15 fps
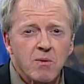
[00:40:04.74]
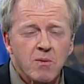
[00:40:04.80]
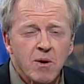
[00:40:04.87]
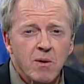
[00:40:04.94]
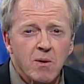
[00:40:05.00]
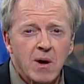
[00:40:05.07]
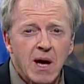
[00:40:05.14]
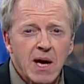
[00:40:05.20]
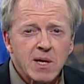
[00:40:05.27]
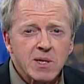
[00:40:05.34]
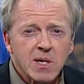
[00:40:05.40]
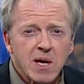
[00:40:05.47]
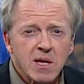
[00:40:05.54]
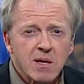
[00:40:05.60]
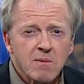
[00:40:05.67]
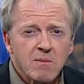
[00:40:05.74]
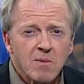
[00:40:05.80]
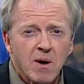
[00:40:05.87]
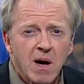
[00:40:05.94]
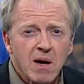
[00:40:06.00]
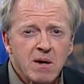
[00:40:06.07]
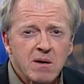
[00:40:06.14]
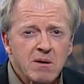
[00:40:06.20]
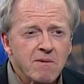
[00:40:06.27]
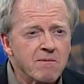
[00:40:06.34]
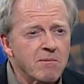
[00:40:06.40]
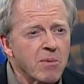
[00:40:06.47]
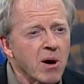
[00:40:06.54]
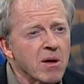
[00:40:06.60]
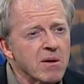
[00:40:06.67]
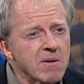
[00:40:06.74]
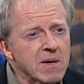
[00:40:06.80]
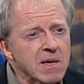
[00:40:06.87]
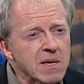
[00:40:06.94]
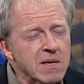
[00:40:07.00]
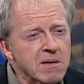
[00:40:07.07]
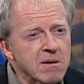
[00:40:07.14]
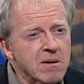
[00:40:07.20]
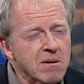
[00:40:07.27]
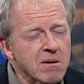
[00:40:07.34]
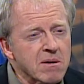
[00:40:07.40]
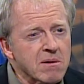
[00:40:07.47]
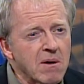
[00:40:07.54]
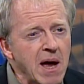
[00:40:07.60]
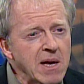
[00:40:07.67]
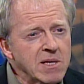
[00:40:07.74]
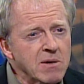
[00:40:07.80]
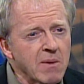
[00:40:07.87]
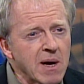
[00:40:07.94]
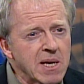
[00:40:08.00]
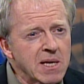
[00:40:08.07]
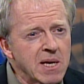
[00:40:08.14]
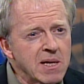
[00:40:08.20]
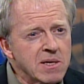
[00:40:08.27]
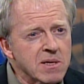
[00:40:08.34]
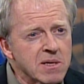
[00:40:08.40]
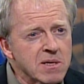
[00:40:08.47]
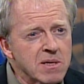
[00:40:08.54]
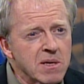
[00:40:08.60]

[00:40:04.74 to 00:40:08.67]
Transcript: and we were asking them, why are you even bothering to graduate teachers?